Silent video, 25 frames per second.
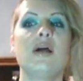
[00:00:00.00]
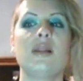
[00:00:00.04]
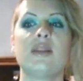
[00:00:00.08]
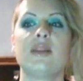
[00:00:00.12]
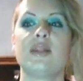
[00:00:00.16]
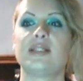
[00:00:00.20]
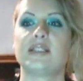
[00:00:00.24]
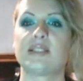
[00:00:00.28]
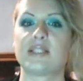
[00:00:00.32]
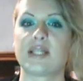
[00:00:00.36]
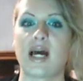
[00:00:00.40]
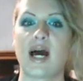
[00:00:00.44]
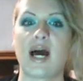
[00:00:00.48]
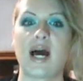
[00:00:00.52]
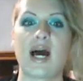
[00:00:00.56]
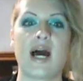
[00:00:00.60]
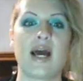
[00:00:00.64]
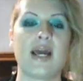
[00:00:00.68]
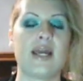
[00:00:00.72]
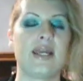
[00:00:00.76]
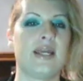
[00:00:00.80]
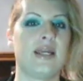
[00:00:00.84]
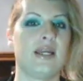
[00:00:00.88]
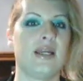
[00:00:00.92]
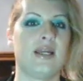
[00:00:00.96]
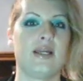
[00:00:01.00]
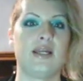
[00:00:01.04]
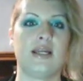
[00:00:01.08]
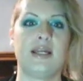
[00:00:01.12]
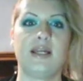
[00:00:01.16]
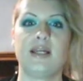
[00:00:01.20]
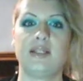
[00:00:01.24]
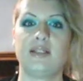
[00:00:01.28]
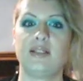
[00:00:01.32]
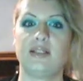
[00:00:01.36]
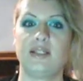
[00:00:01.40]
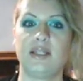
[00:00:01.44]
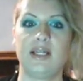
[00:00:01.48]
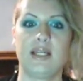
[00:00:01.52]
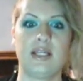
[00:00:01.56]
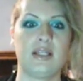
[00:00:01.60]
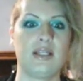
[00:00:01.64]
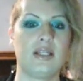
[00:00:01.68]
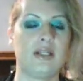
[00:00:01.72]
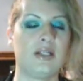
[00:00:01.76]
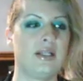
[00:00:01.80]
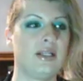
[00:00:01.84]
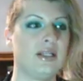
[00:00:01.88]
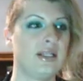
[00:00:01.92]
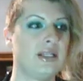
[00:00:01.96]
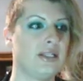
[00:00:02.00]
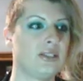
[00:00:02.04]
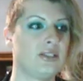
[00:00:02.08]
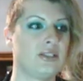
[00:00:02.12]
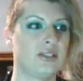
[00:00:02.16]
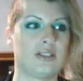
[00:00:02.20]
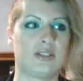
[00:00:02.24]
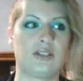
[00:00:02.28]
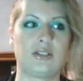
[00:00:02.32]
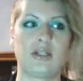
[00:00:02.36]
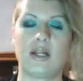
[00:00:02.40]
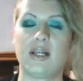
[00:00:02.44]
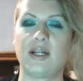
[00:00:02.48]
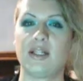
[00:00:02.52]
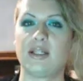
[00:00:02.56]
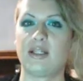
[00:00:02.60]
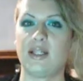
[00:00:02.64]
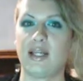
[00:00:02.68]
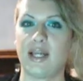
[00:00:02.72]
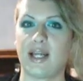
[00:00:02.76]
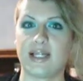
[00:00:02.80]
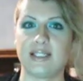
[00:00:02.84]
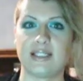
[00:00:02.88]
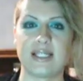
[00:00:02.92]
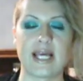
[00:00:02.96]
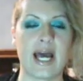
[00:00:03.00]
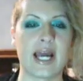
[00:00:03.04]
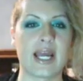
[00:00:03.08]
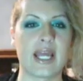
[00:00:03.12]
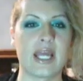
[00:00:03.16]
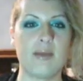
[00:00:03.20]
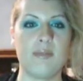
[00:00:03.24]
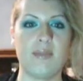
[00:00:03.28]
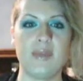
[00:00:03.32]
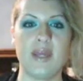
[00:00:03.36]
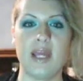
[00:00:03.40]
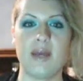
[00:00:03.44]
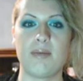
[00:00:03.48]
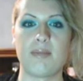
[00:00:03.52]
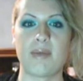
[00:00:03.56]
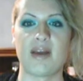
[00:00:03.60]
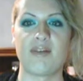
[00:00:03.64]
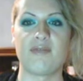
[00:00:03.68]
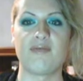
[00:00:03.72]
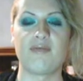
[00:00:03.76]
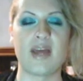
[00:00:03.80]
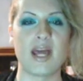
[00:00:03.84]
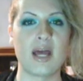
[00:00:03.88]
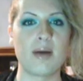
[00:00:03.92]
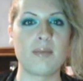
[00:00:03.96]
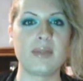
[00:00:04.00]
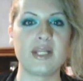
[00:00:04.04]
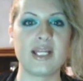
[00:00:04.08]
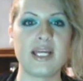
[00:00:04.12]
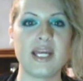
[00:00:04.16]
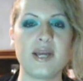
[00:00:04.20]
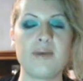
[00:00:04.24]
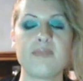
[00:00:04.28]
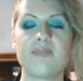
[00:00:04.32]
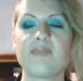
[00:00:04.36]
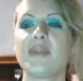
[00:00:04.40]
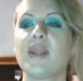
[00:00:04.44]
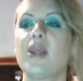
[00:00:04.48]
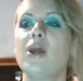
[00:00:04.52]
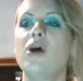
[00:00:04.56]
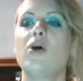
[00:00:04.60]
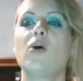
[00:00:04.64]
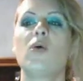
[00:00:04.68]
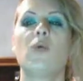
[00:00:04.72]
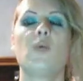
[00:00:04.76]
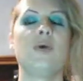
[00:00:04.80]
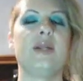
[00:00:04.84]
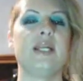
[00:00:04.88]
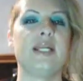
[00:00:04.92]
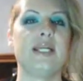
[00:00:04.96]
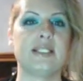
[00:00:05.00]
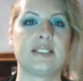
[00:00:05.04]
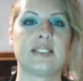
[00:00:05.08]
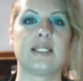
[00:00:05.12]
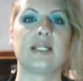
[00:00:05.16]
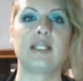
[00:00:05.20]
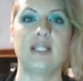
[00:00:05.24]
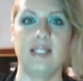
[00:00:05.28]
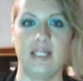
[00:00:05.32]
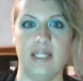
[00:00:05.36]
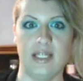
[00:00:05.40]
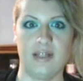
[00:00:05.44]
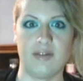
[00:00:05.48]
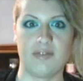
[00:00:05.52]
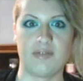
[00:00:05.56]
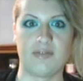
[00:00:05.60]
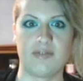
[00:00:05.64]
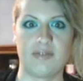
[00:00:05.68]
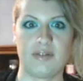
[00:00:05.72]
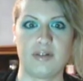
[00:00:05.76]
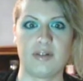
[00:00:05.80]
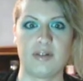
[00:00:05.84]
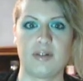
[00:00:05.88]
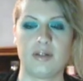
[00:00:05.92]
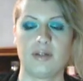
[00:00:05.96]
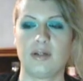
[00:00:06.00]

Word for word: This guy, he, he, he literally just started, like, attacking me and my family we need to leave.